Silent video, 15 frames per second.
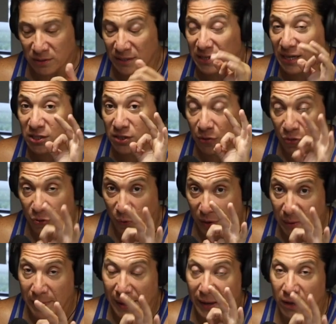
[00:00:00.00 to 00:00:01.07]
There's actually
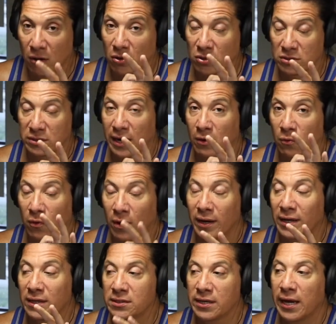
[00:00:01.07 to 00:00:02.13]
3 main goals that I want
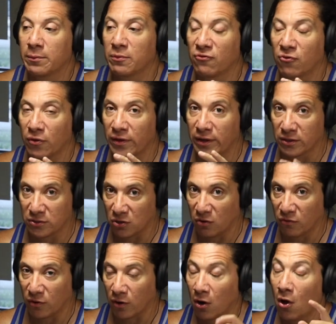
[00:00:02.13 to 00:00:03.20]
to attain before the year's
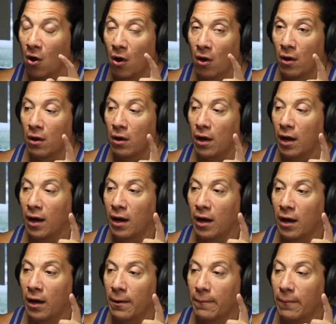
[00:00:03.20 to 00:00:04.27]
over.
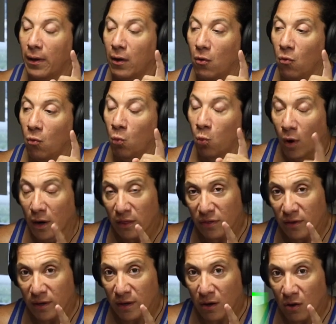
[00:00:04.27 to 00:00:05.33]
One of
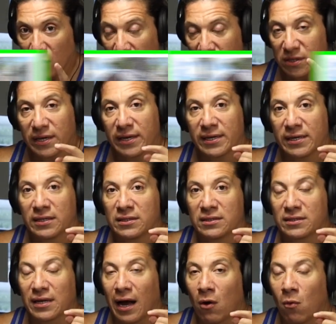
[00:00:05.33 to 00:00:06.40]
the goals
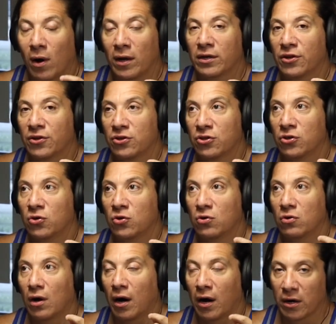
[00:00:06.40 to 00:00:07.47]
is I wanted to
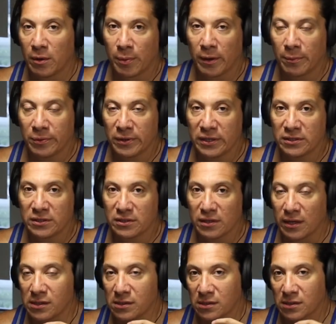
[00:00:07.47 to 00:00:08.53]
do 100 burpees
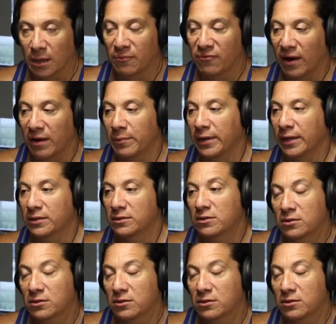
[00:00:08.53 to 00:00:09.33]
in sub 5 minutes.